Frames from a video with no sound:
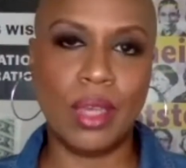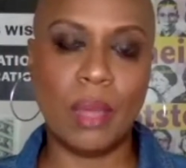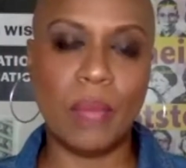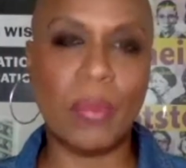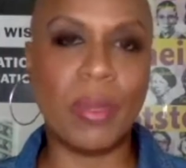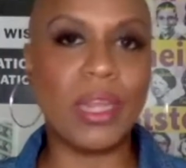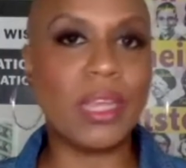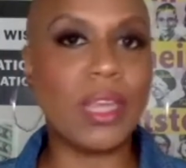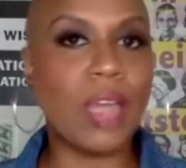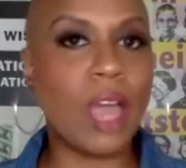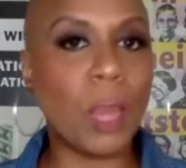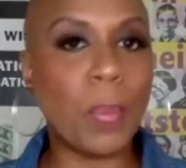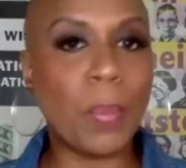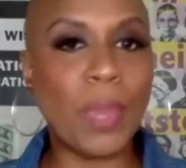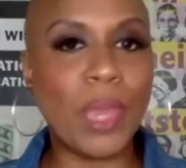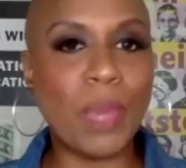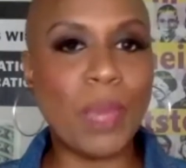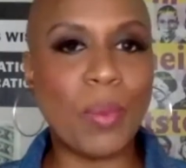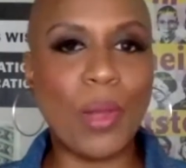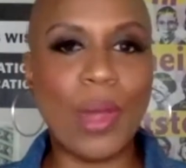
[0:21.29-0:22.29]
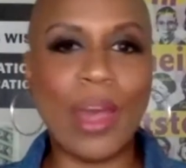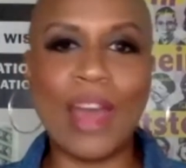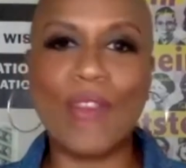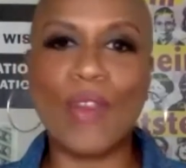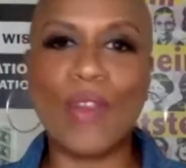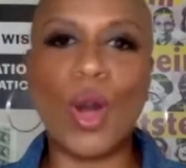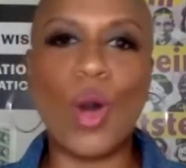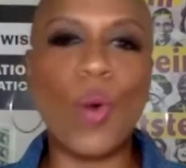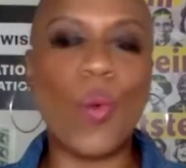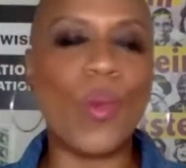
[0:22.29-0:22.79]
But young people have
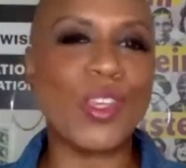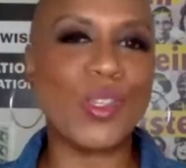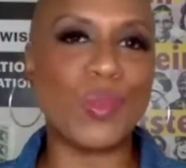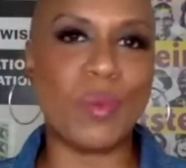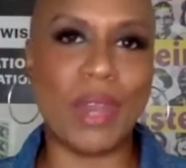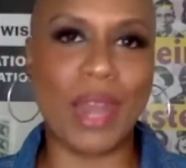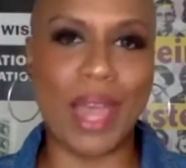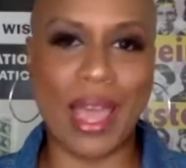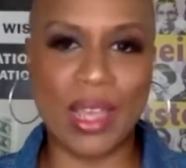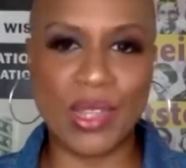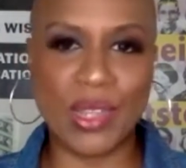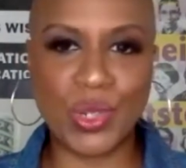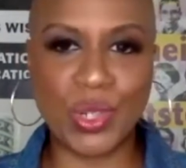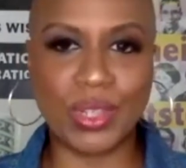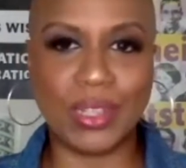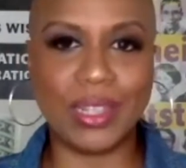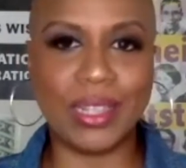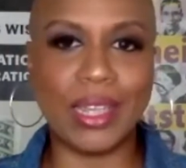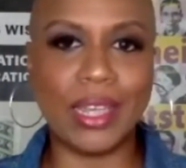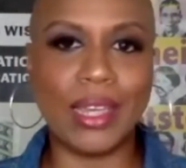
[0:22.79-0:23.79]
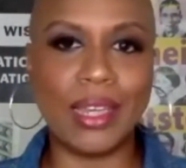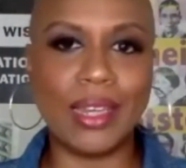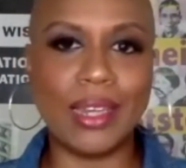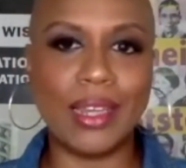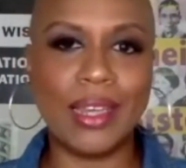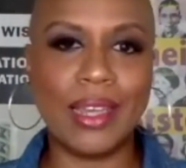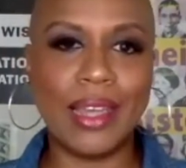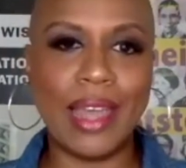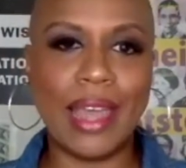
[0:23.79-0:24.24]
always been asked to lead,